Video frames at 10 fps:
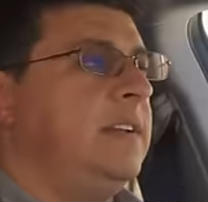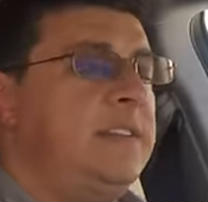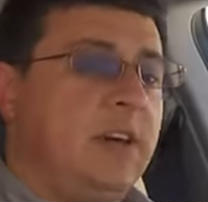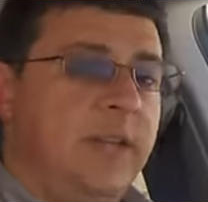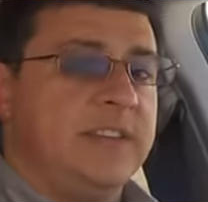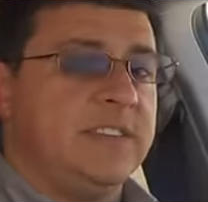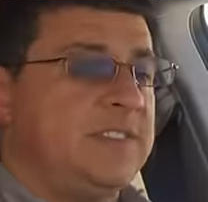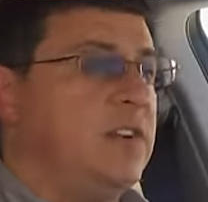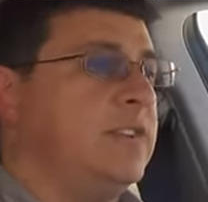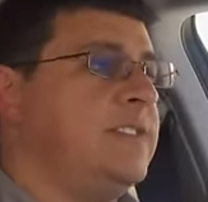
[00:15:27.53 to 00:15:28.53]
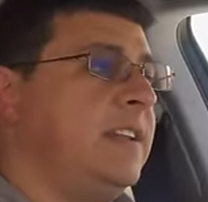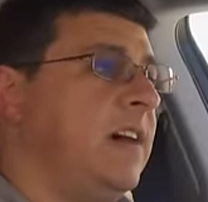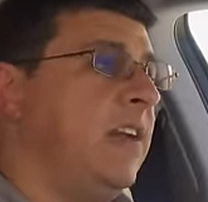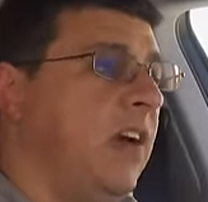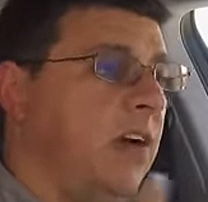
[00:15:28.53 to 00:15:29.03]
Now Lexus knows that
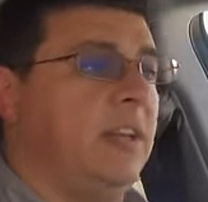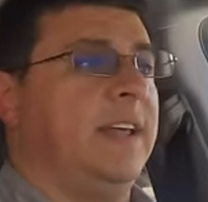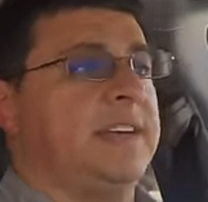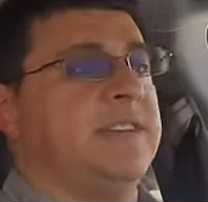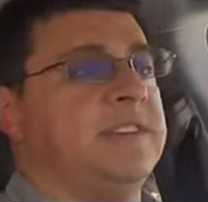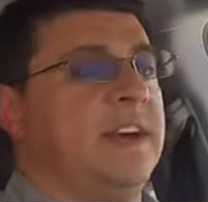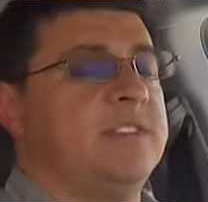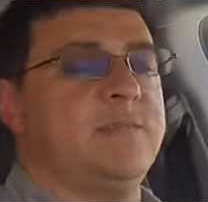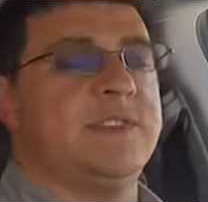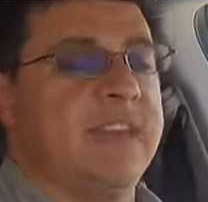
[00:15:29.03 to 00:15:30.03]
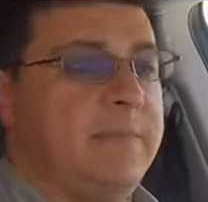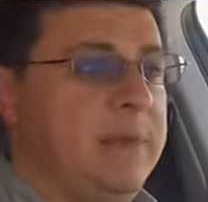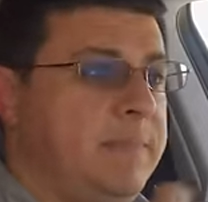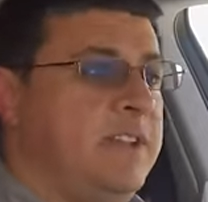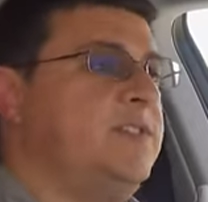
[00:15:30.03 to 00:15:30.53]
not all Lexus customers can
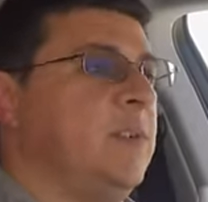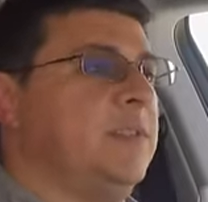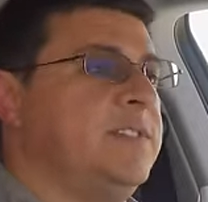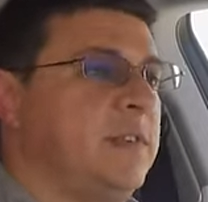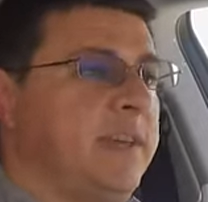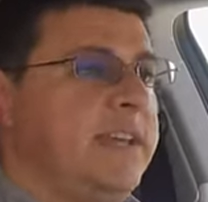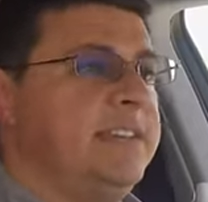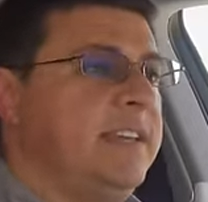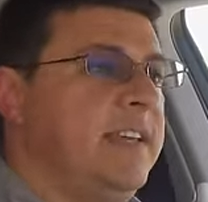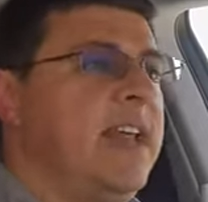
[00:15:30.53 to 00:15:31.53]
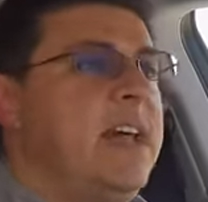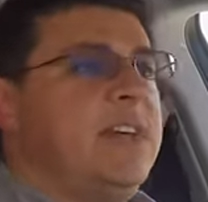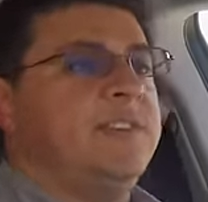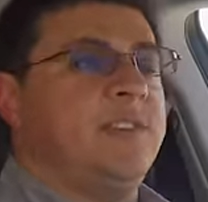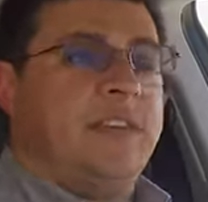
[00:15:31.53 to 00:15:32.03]
be pigeonholed so easily,
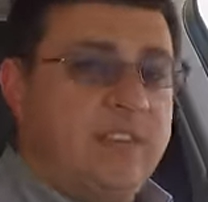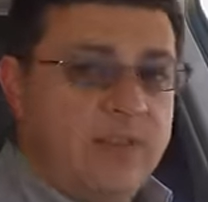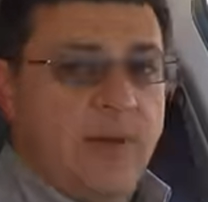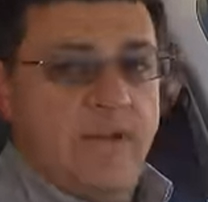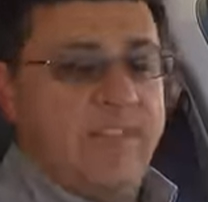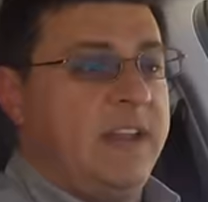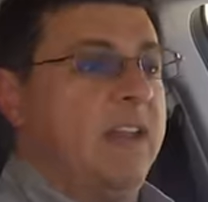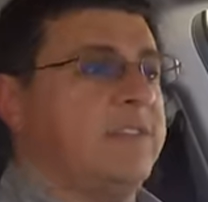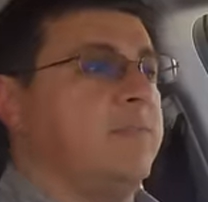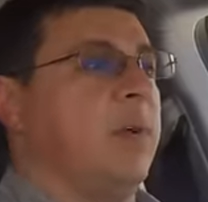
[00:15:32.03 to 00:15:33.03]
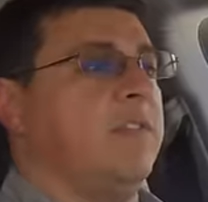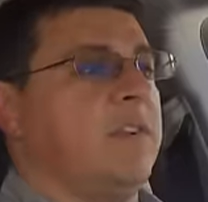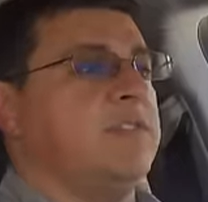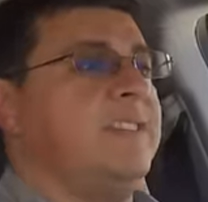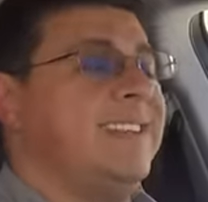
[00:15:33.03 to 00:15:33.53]
so they do have that F-Sport
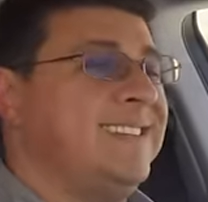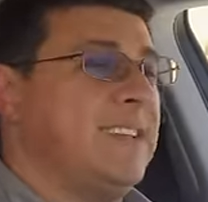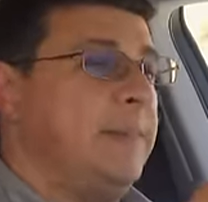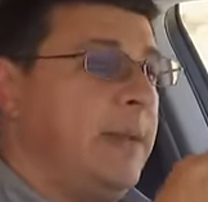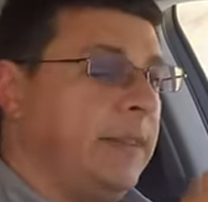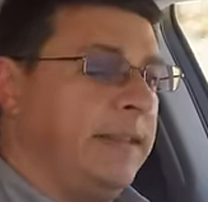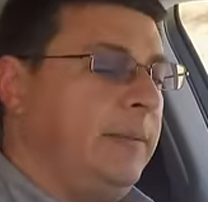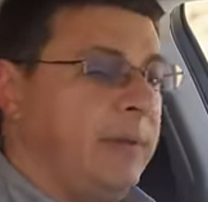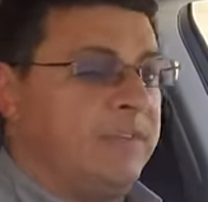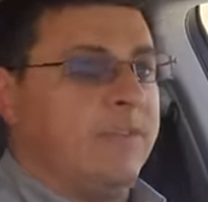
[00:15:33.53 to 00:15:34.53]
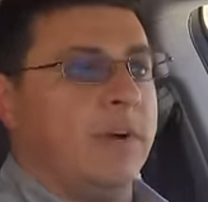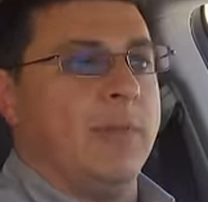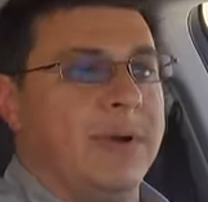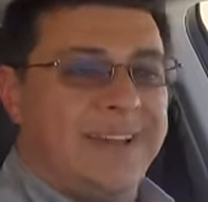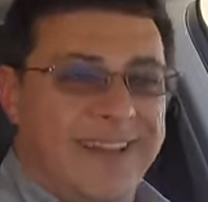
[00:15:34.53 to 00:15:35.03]
version that is going to be a little bit
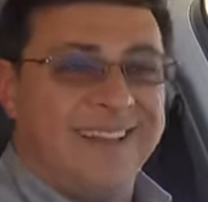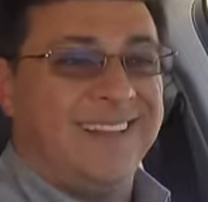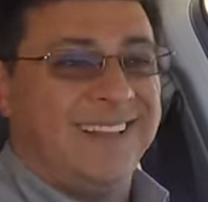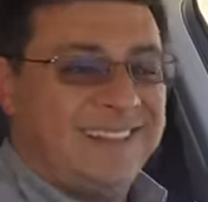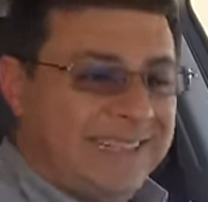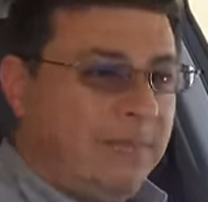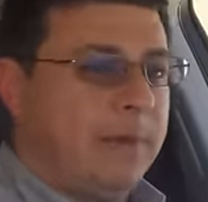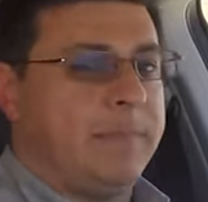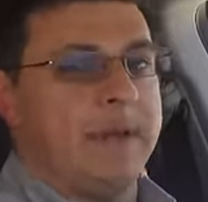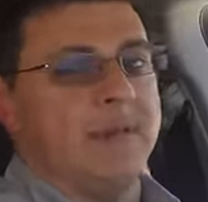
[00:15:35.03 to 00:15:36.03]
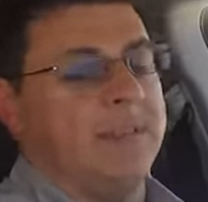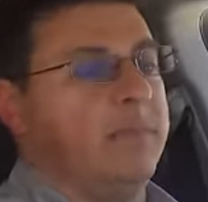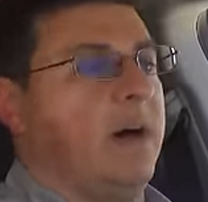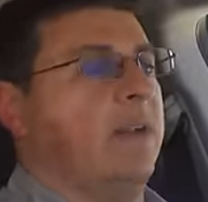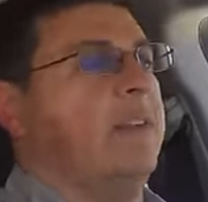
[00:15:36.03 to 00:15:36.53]
firmer and handle a little bit better than
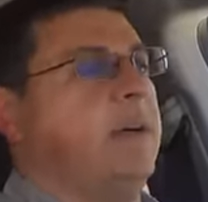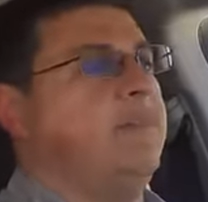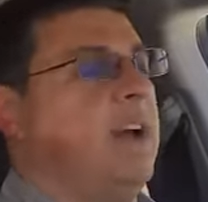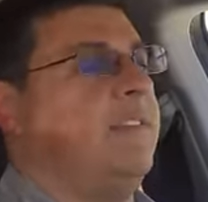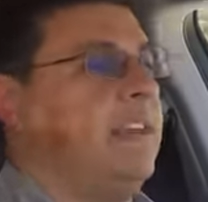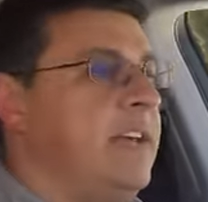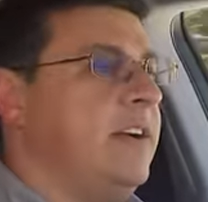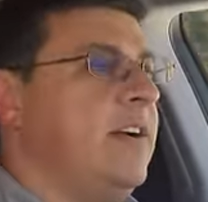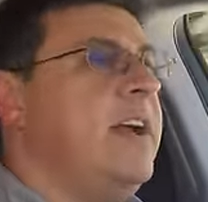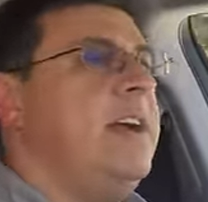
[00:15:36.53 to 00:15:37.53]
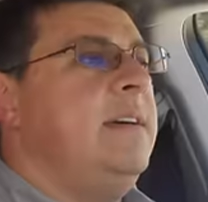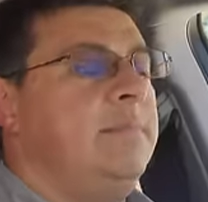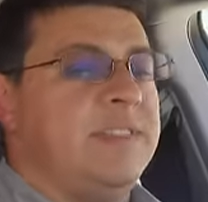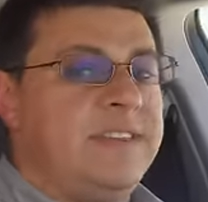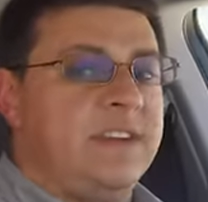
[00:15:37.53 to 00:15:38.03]
the model that I'm driving here,
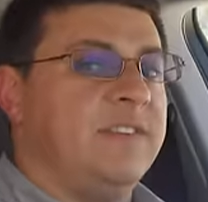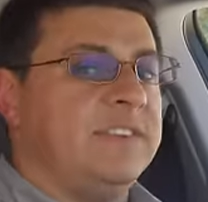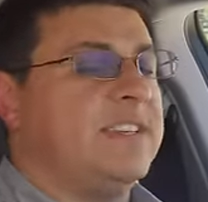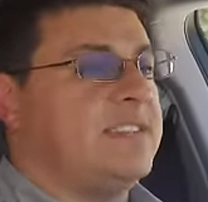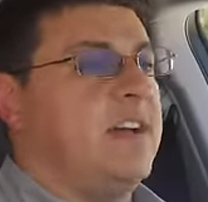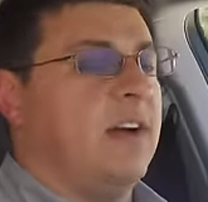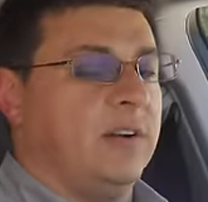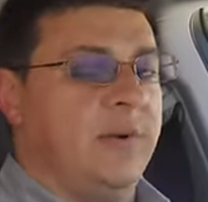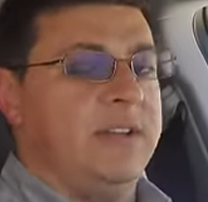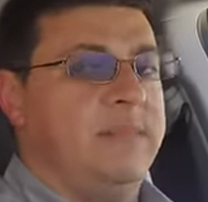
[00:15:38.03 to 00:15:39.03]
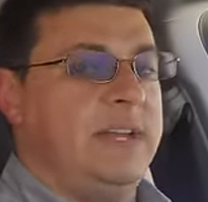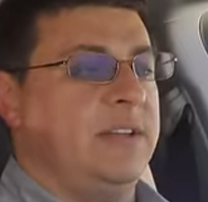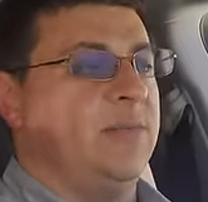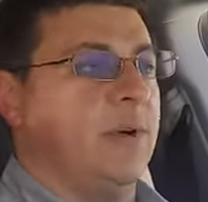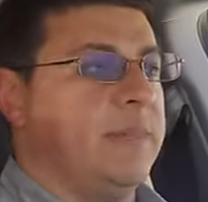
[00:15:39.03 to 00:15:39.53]
but the difference is not going to be
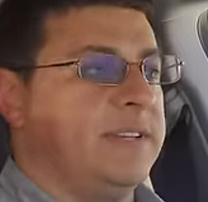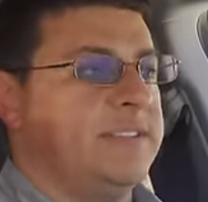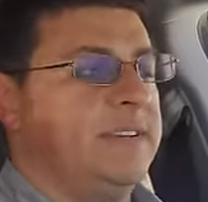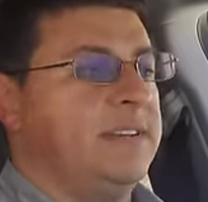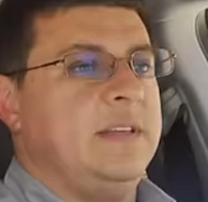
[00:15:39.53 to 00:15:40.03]
enormous.